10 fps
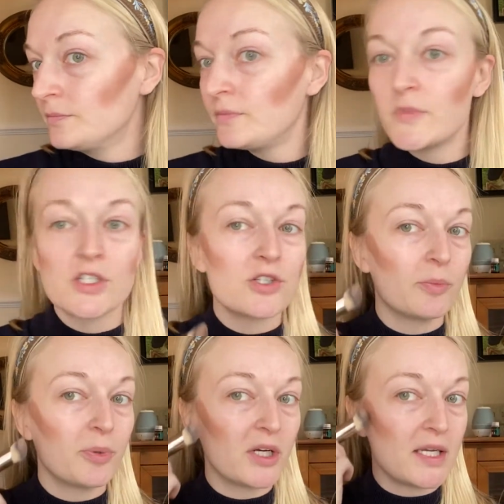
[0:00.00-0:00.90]

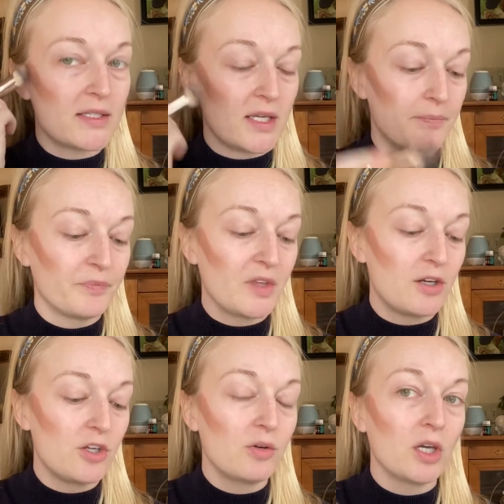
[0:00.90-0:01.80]
Super easy. Now
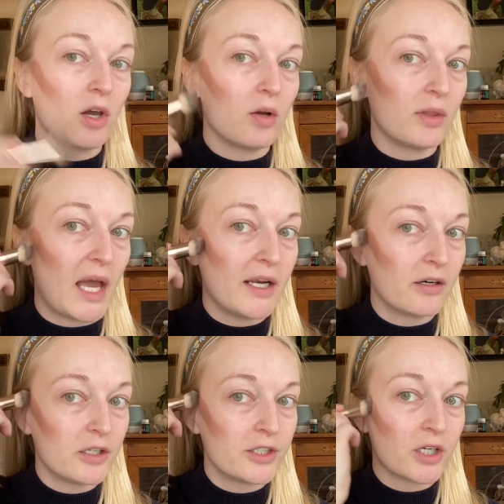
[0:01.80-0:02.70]
you can go lighter
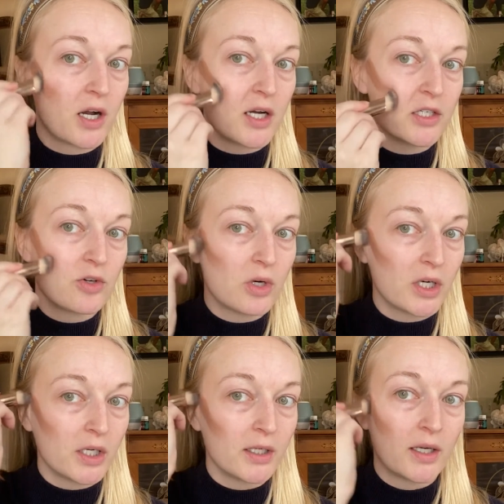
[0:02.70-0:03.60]
on your
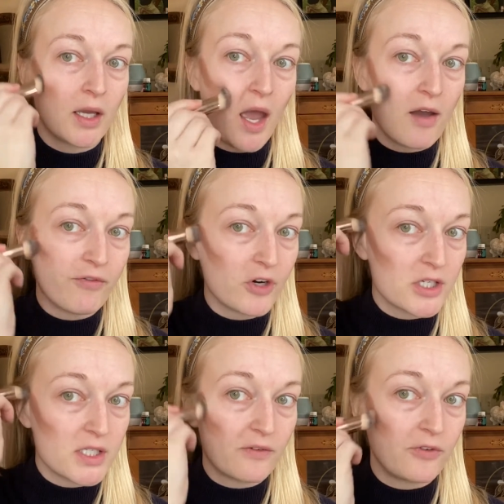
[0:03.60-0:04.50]
contour at
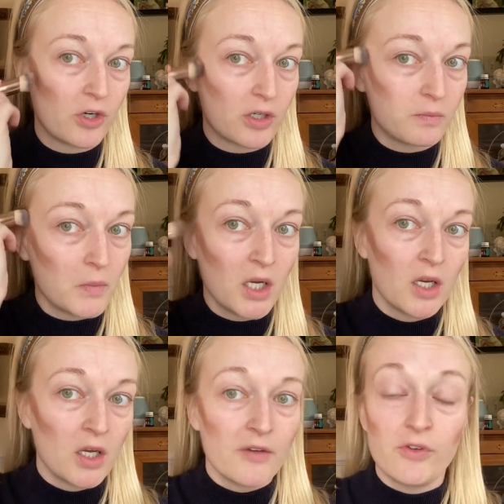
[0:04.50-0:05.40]
first if
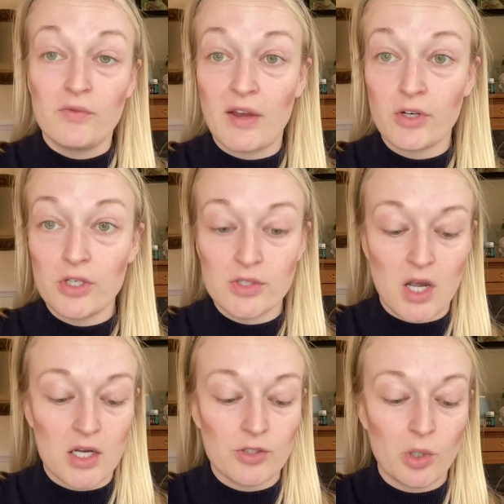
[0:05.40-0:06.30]
you've never used
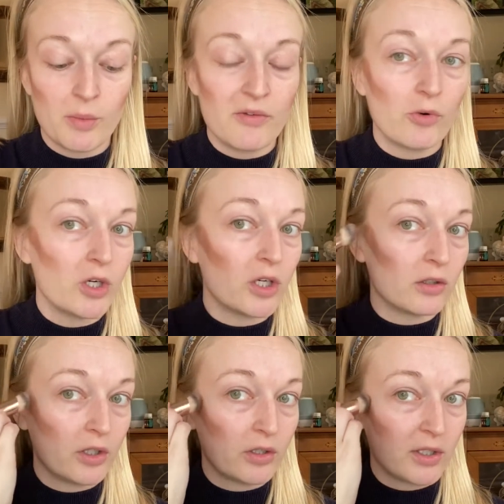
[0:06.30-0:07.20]
contour before and you're a
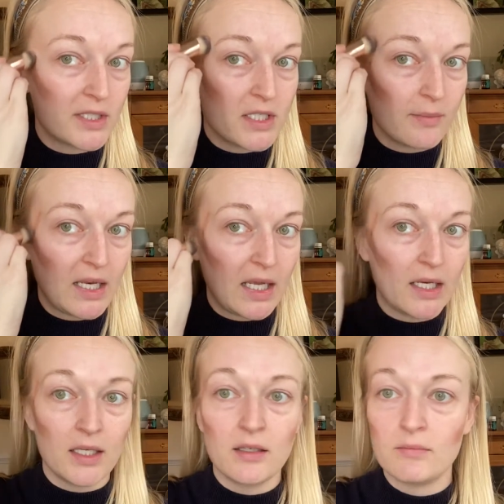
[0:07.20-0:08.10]
little
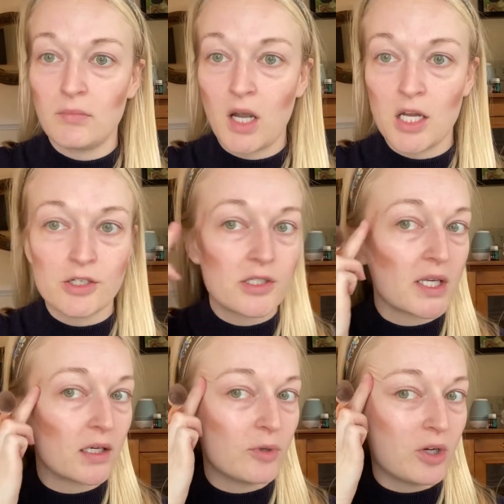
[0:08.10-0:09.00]
intimidated.
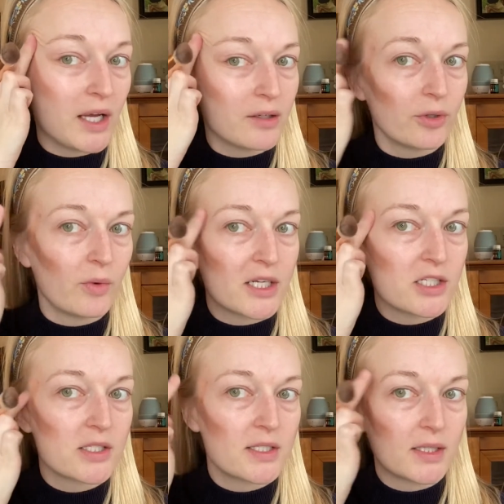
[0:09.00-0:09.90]
Understandable. I don't know why I
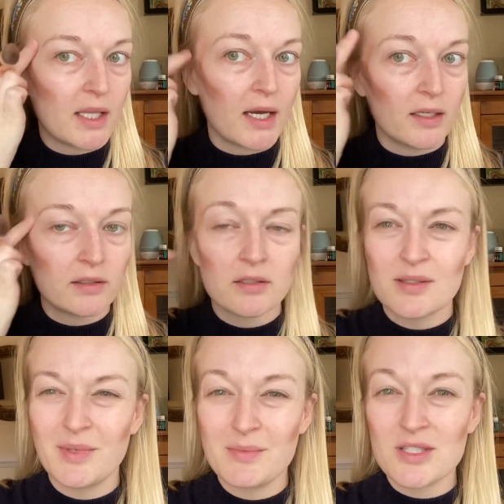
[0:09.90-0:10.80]
just did that.
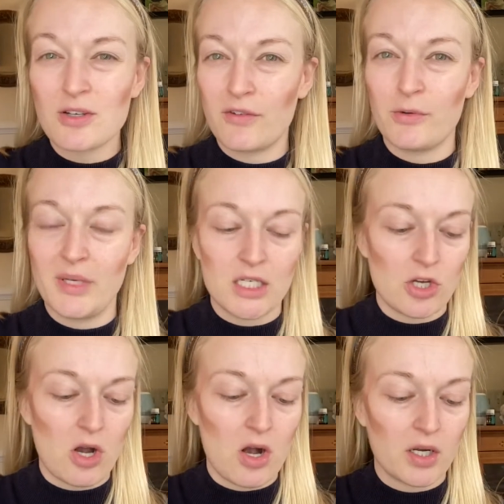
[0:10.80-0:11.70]
Sometimes it's hard for me to
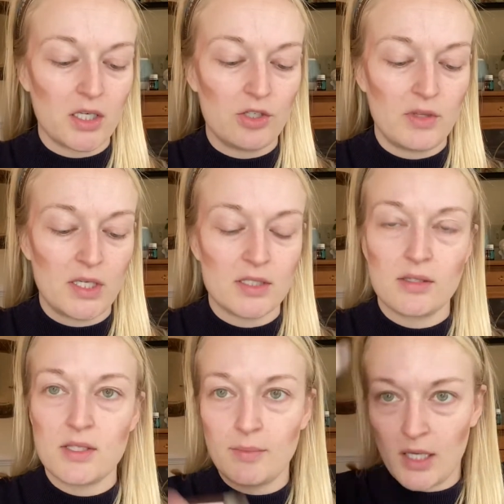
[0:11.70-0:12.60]
talk and do things at the
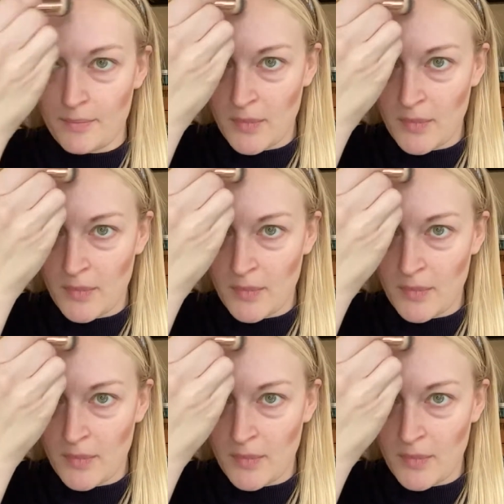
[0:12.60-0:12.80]
same time.